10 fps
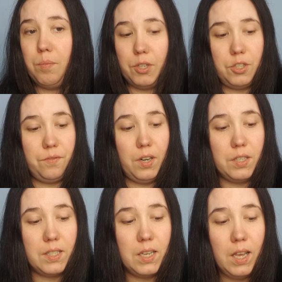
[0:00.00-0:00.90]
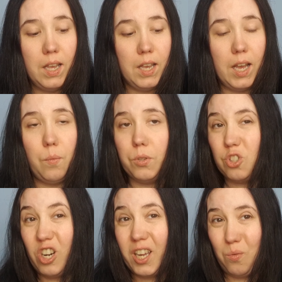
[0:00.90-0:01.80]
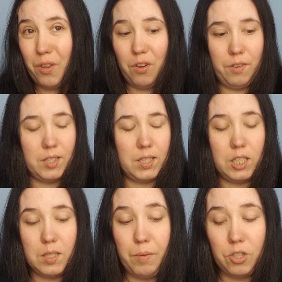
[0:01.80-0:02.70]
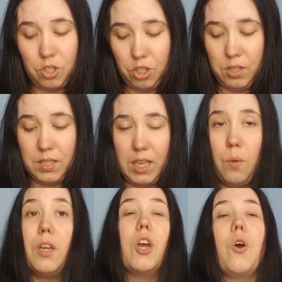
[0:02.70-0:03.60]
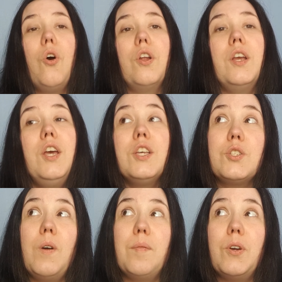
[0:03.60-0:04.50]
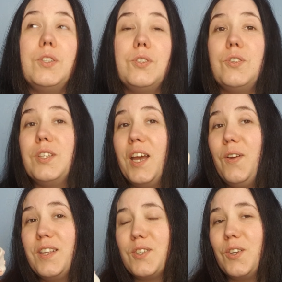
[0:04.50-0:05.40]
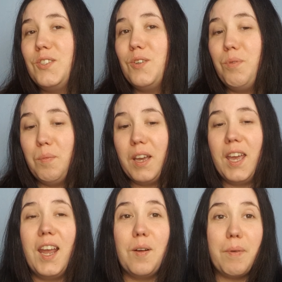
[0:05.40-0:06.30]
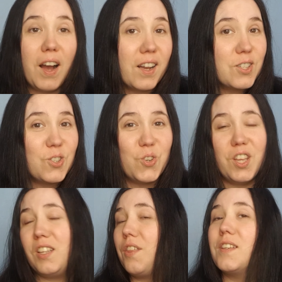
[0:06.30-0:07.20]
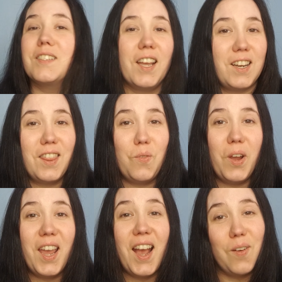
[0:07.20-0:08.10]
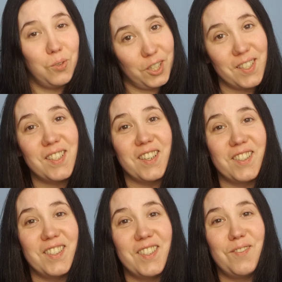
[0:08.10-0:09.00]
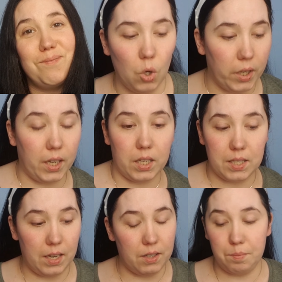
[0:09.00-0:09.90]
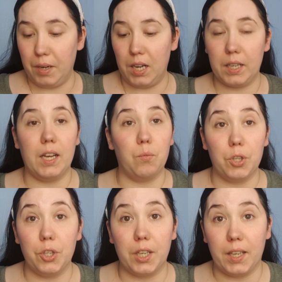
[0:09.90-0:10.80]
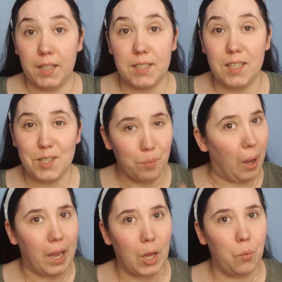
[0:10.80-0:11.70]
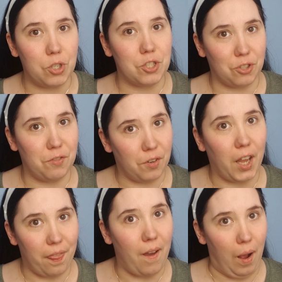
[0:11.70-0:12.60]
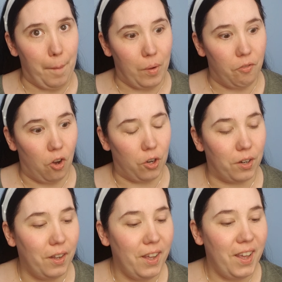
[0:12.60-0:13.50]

brush first, and we'll try it with obviously sponge just to see how we get on. So what I'm going to do now is I'm going to put my hair back so that nothing's getting in the way, and we'll get started. Okay guys, hair's back and we're looking hideous, but hey, we're just going to forget that and move on.